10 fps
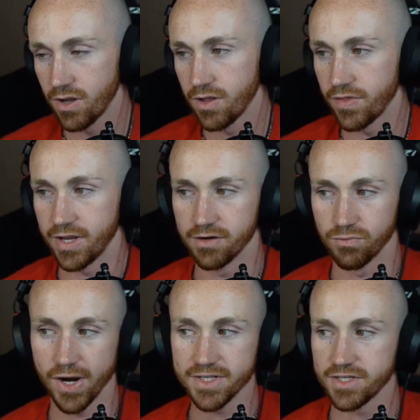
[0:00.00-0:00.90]
Think of
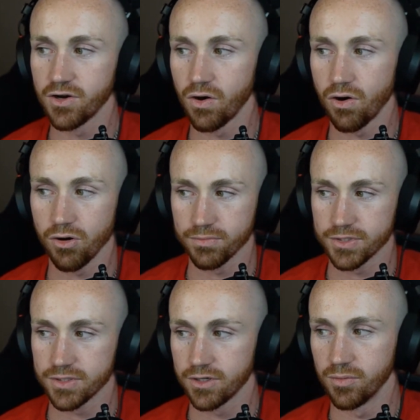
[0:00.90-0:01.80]
raising your
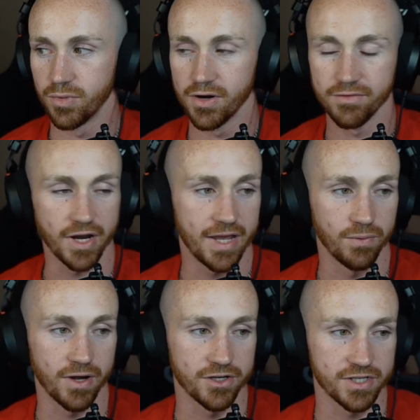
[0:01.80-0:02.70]
arms above your head
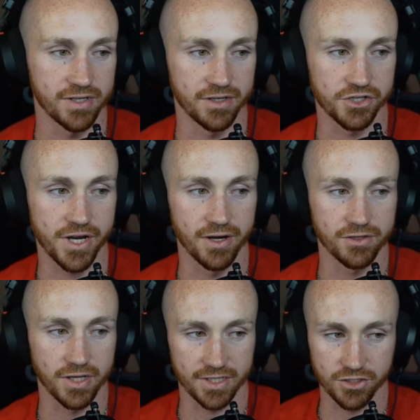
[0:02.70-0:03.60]
while you're sitting in a chair. It's
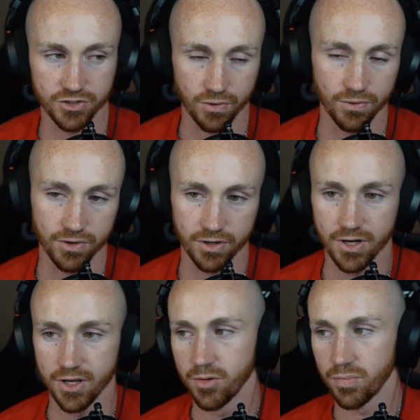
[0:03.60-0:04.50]
like a shoulder
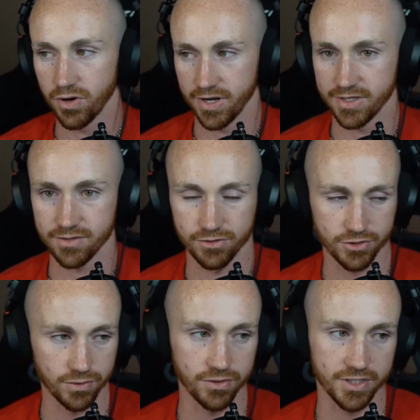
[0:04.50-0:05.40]
press or
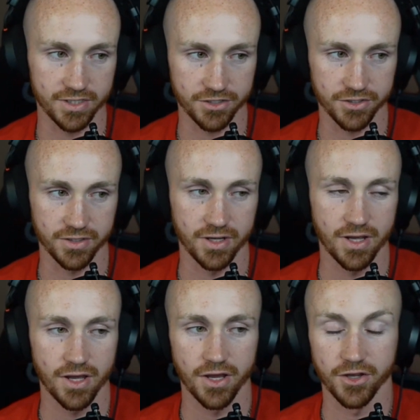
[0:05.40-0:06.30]
shoulder extension.
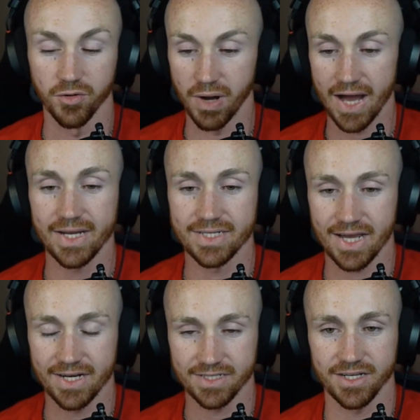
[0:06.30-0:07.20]
Your body is
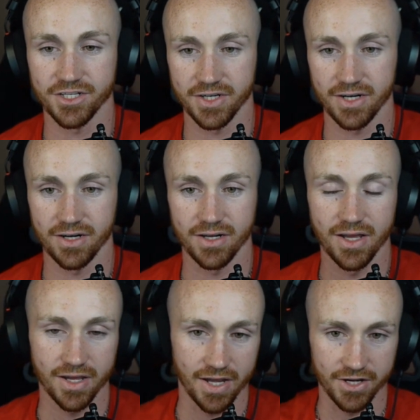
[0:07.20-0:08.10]
kind of stationary
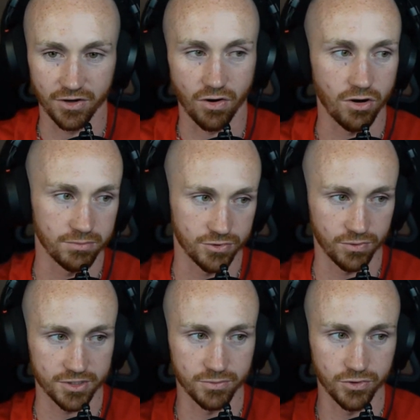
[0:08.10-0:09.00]
and your arms are
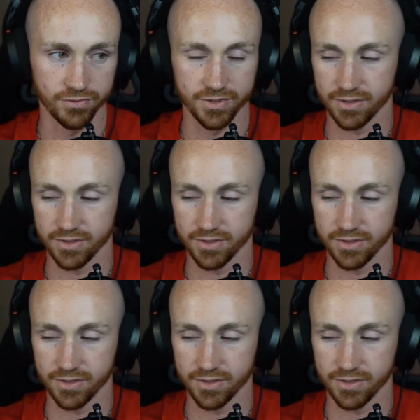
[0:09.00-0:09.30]
what's moving.